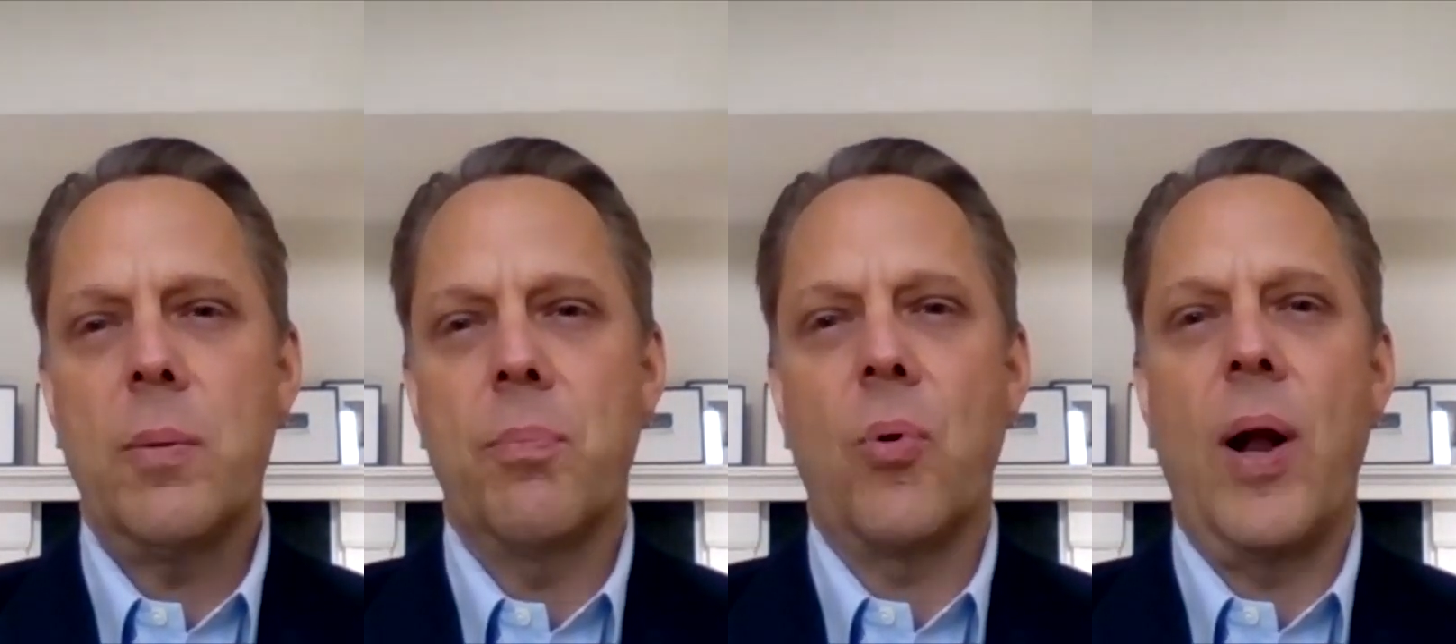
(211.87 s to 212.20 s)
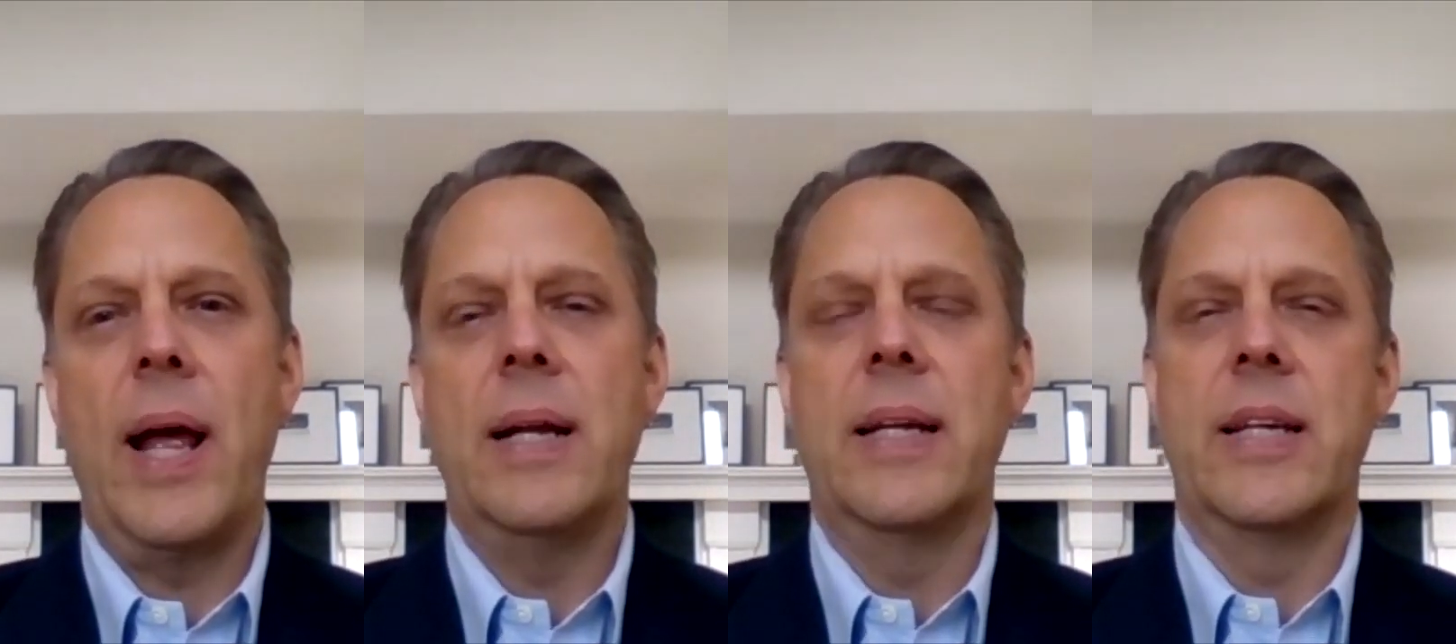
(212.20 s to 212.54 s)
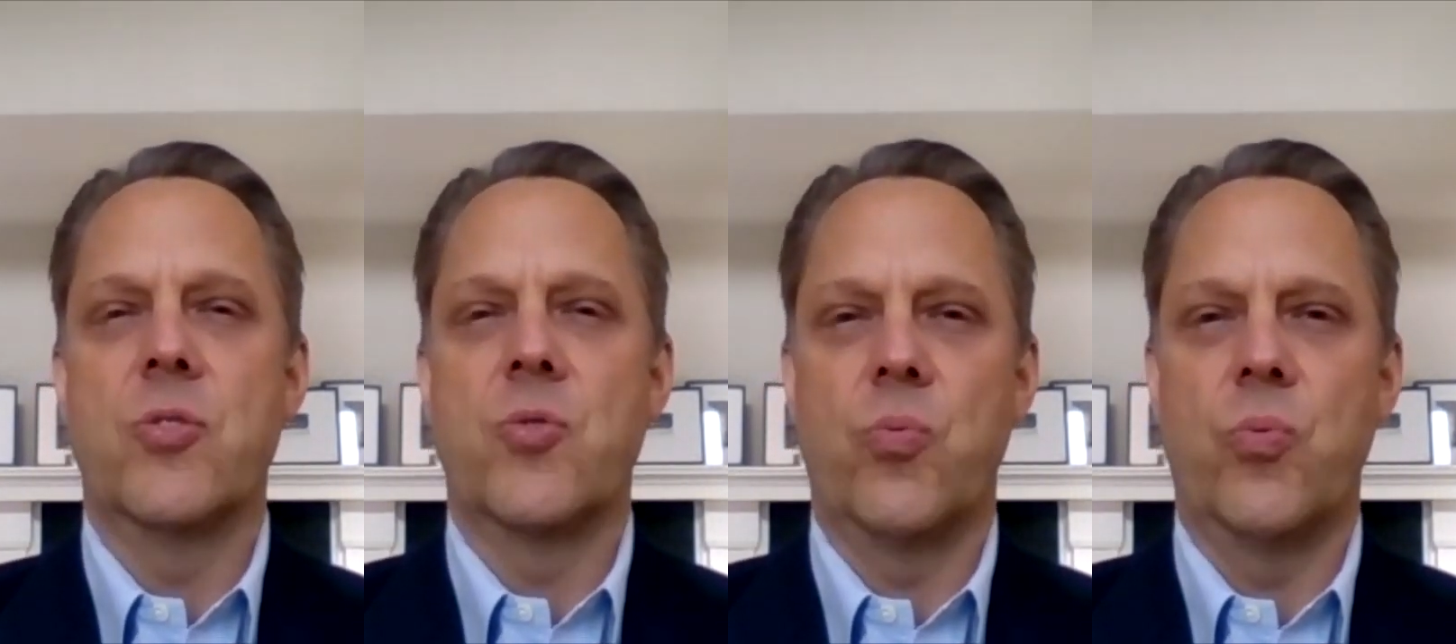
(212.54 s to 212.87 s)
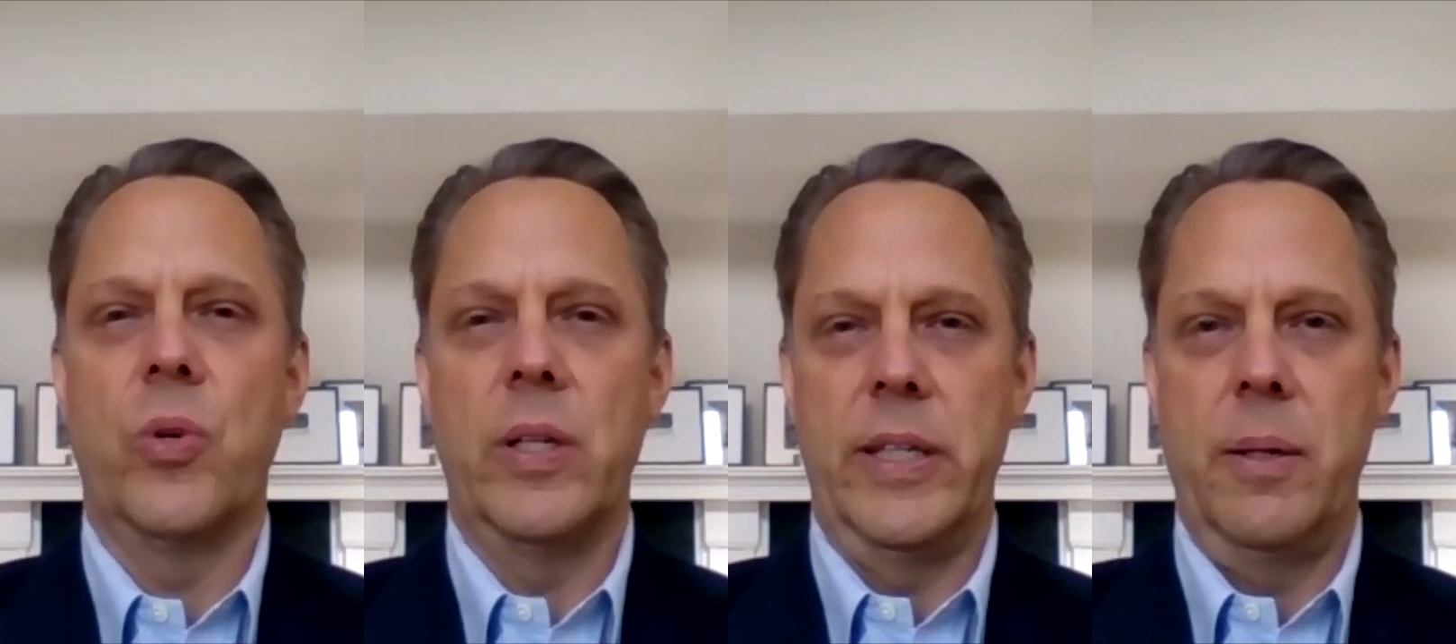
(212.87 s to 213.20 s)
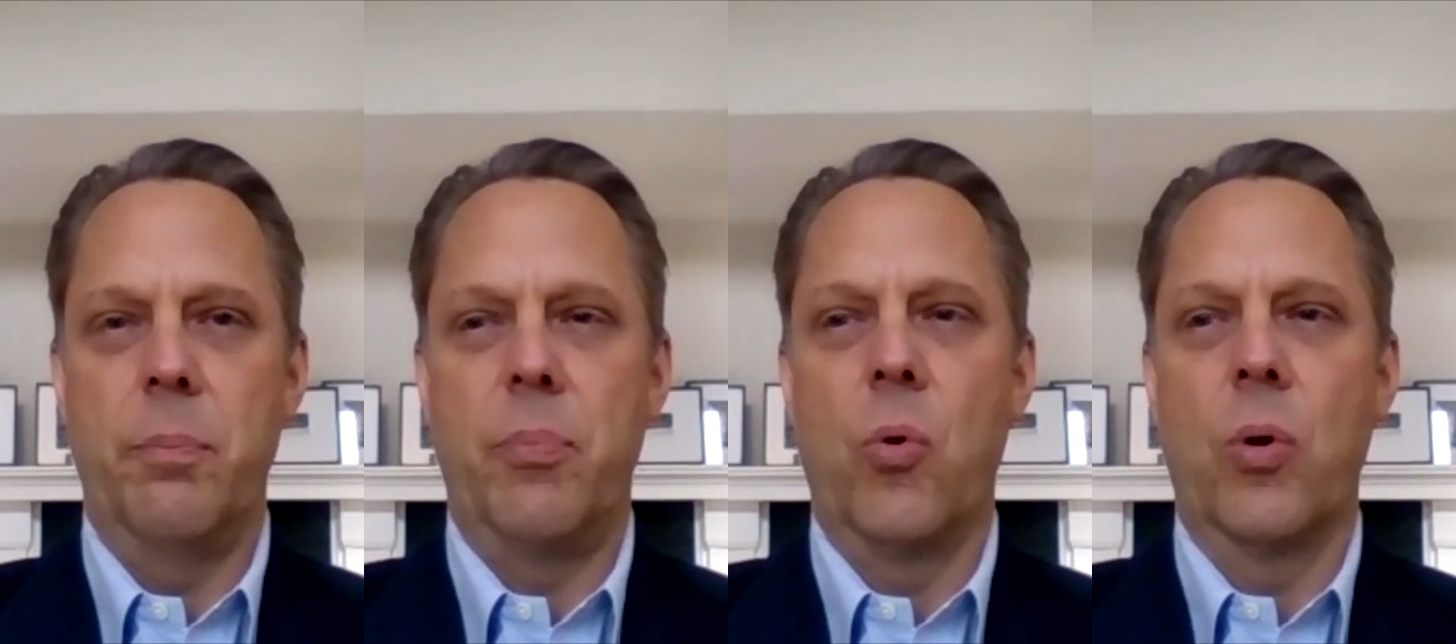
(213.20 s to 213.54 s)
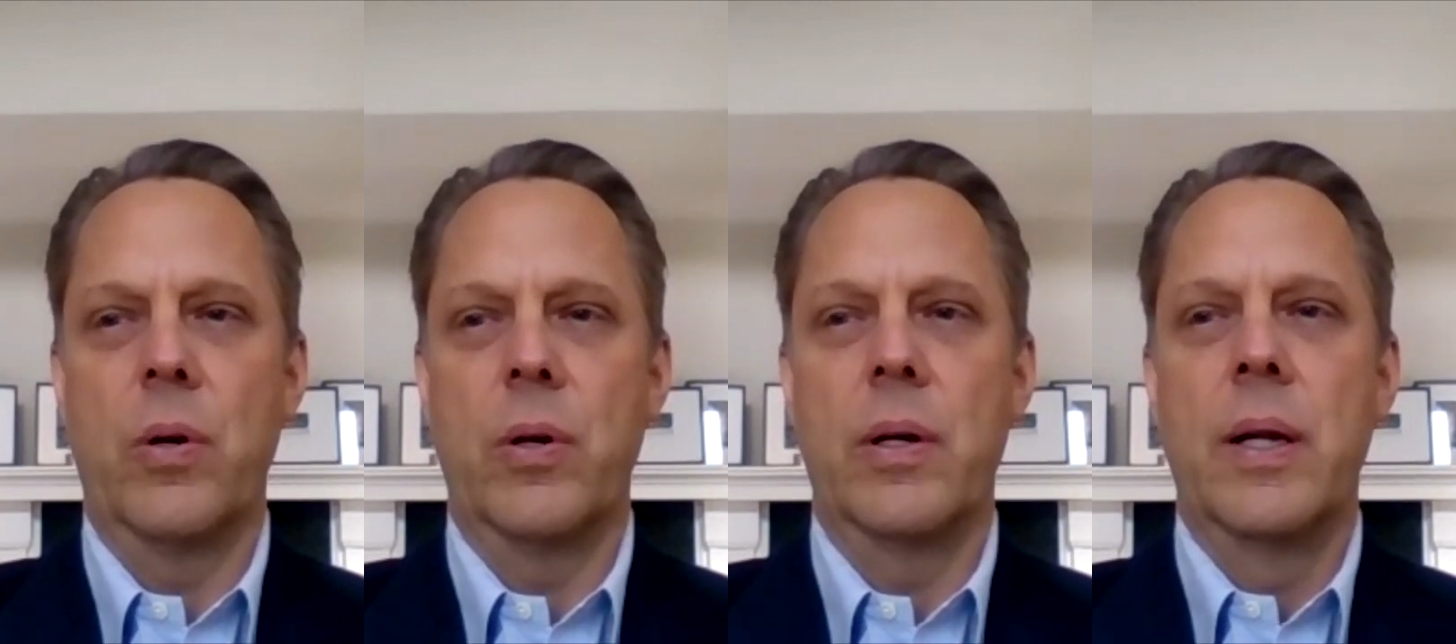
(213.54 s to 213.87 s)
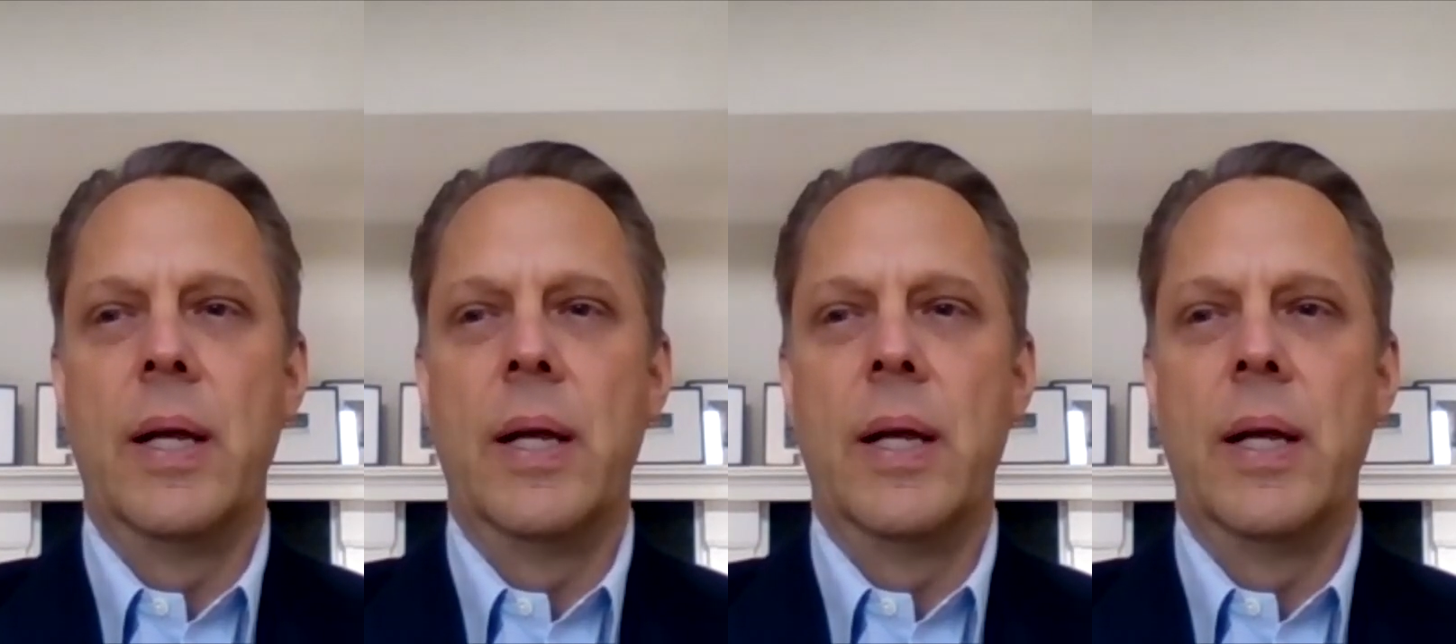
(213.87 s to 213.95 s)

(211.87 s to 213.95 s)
branding is really important.